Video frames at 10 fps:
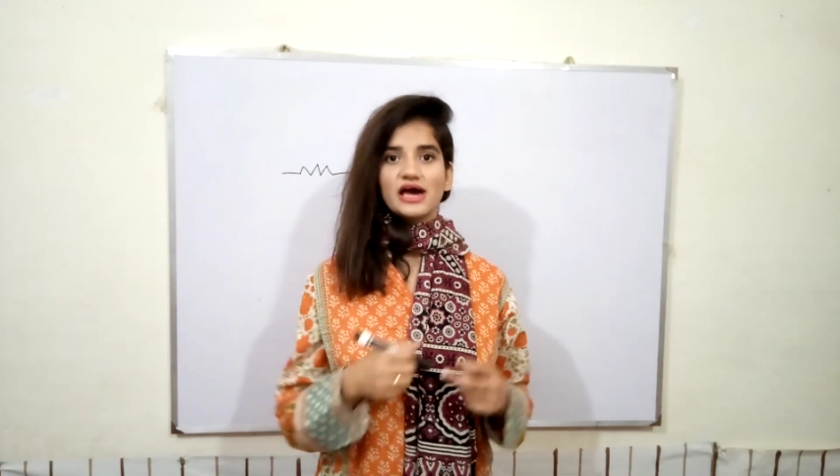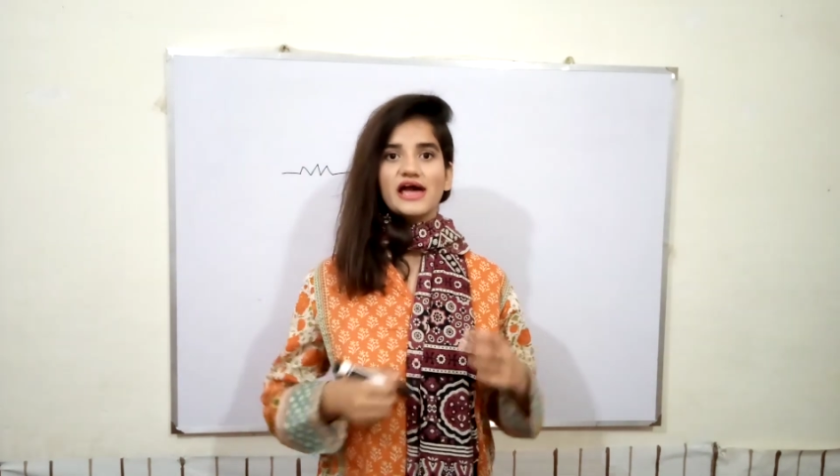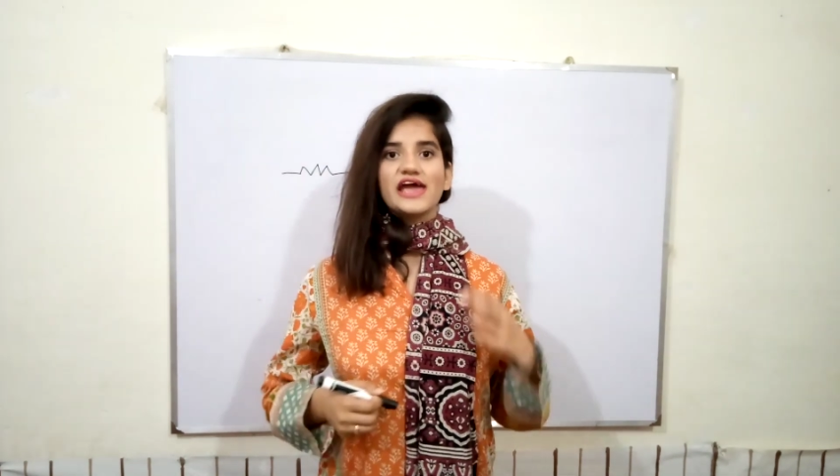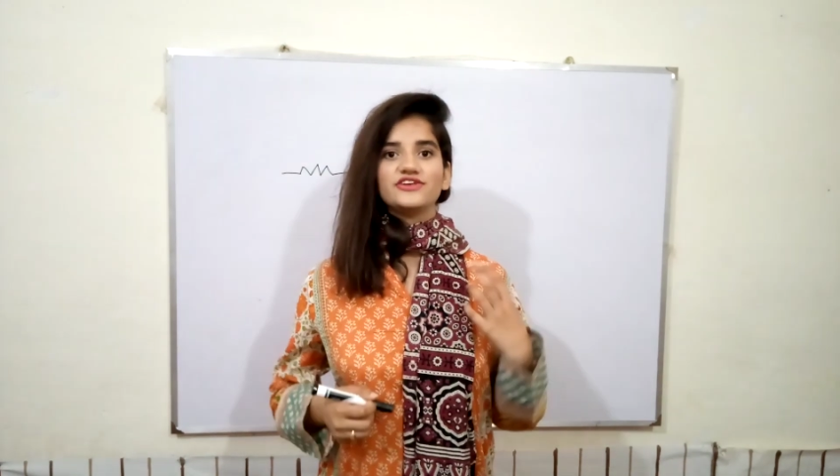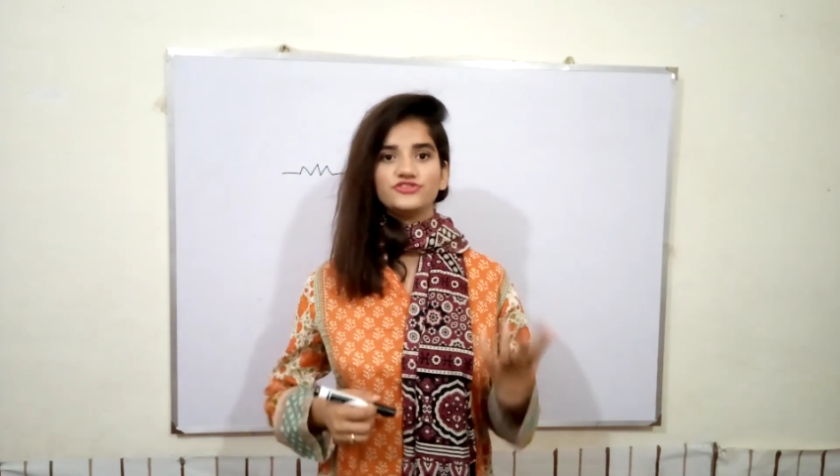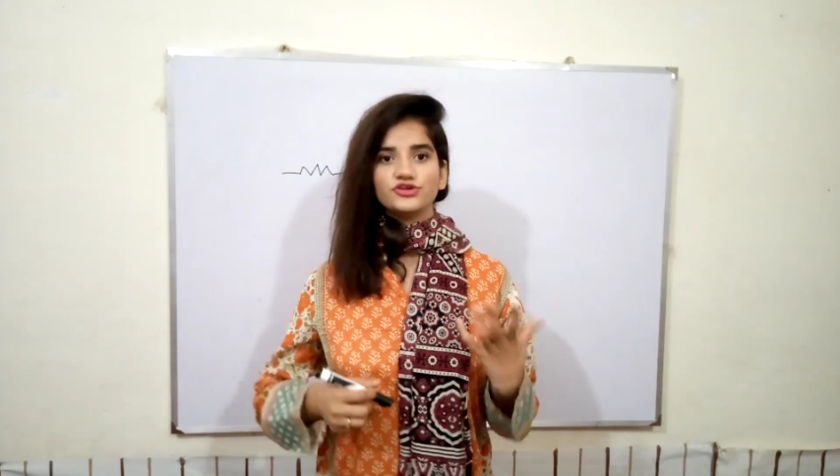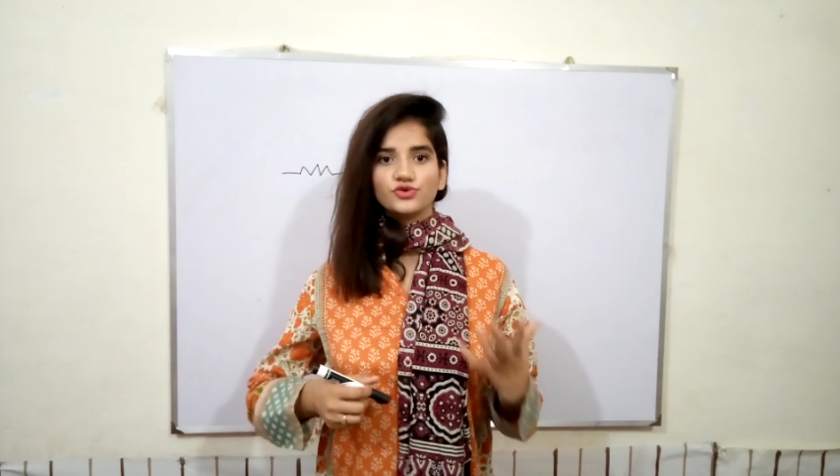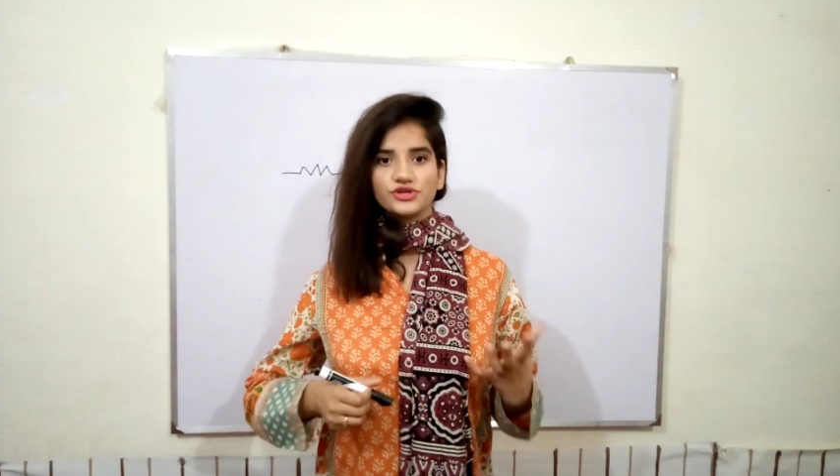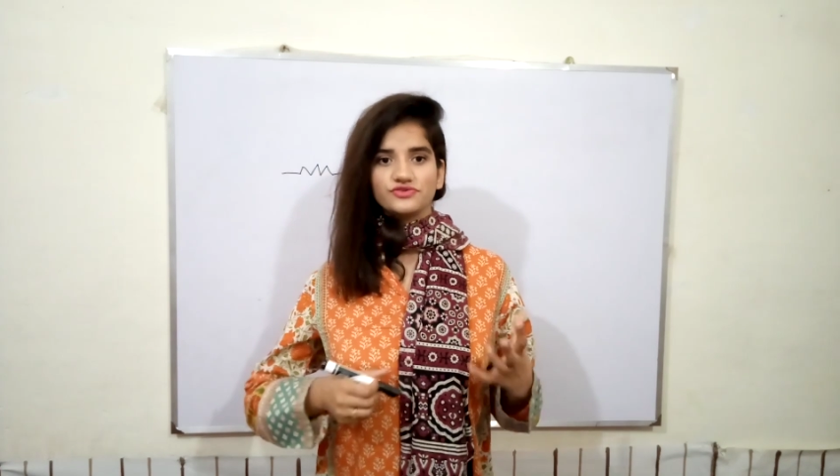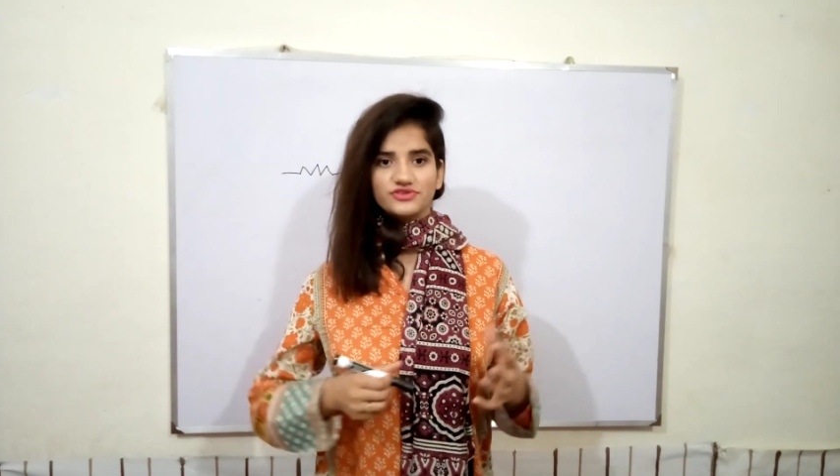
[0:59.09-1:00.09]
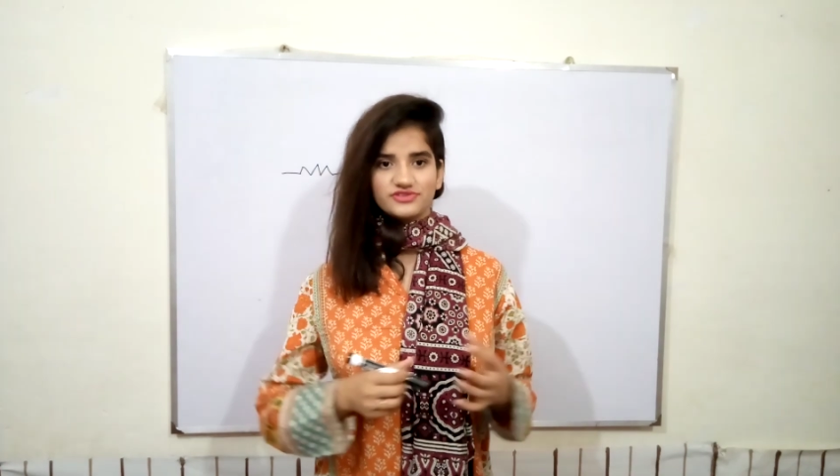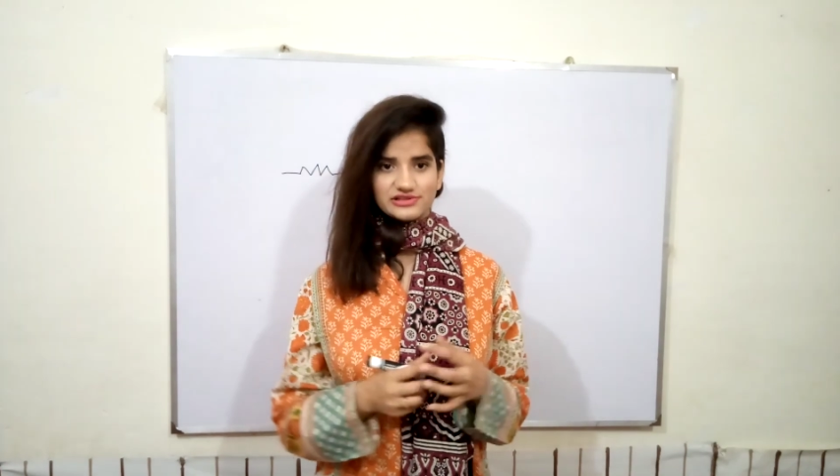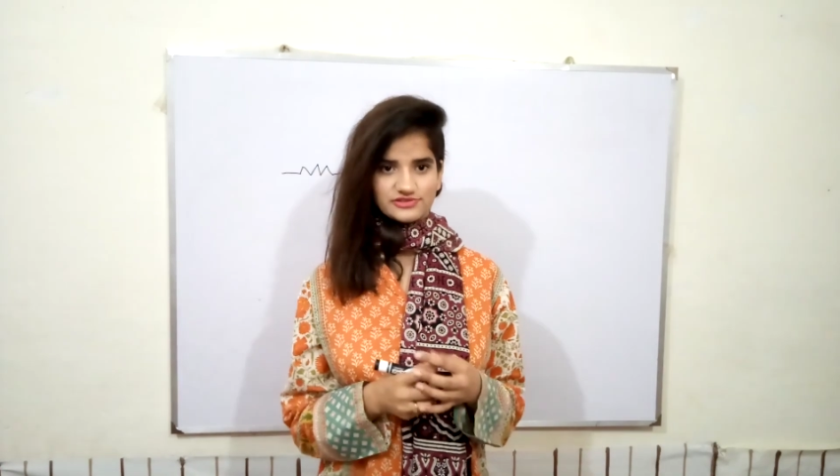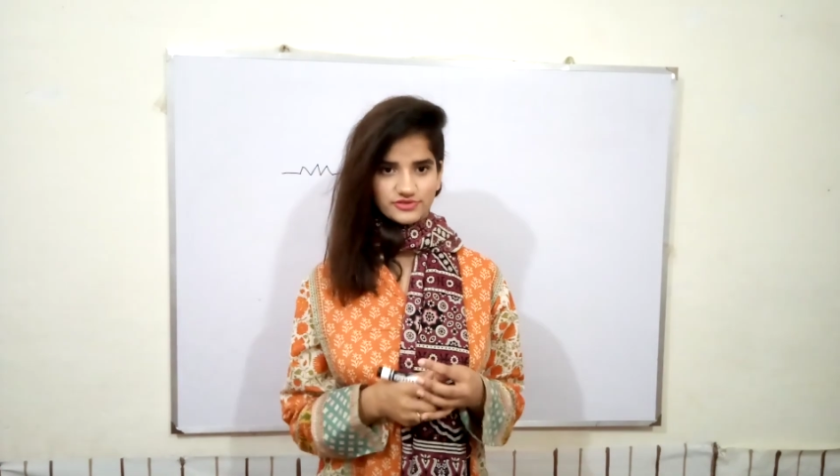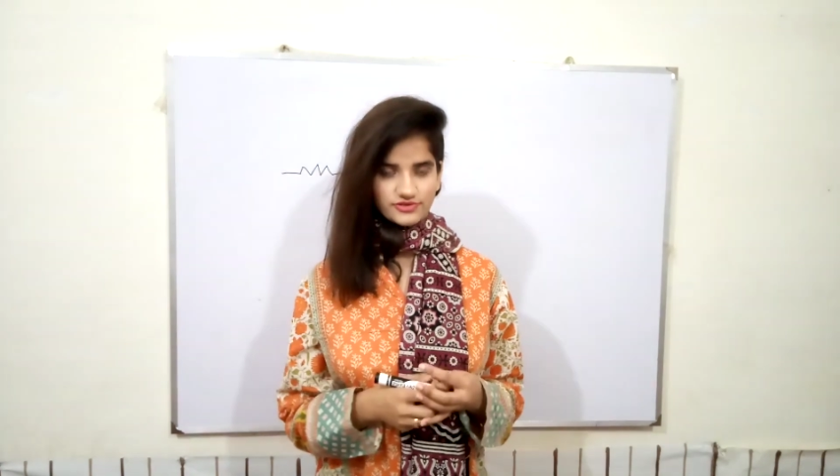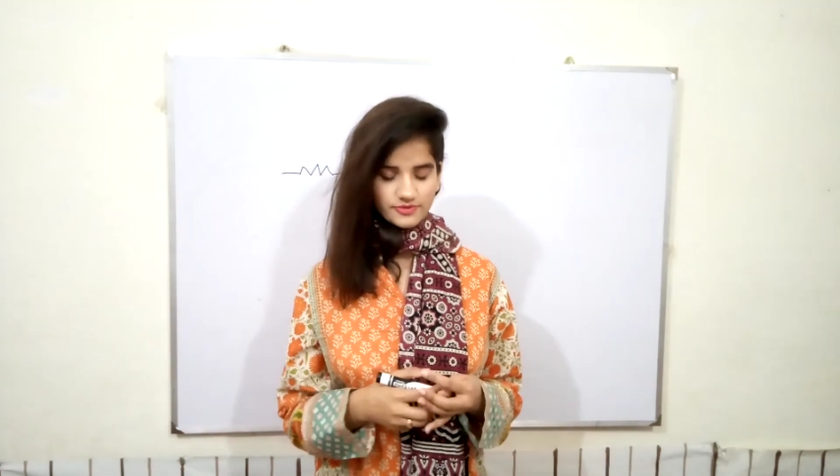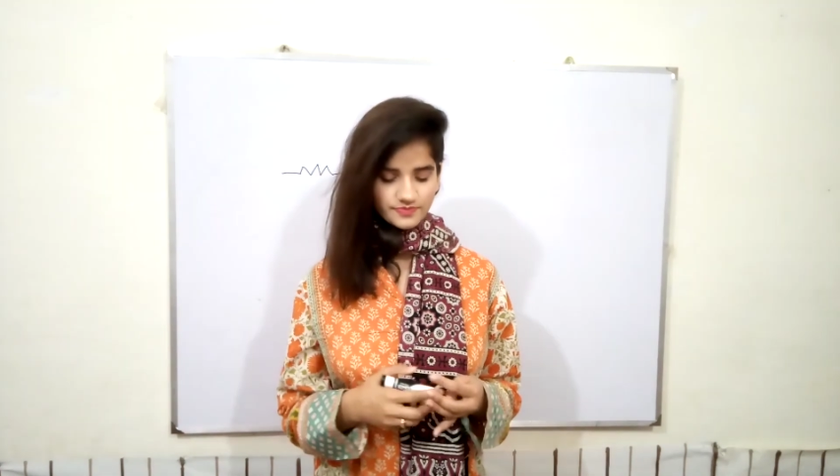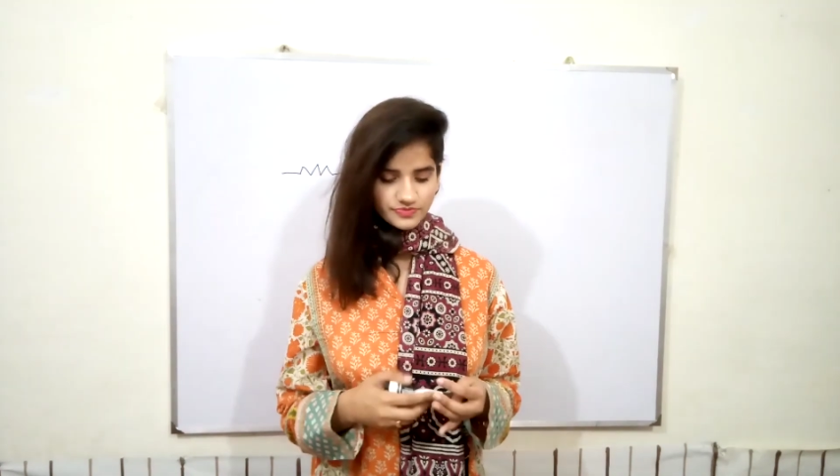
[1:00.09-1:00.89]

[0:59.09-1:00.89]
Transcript: at 0 degrees Celsius.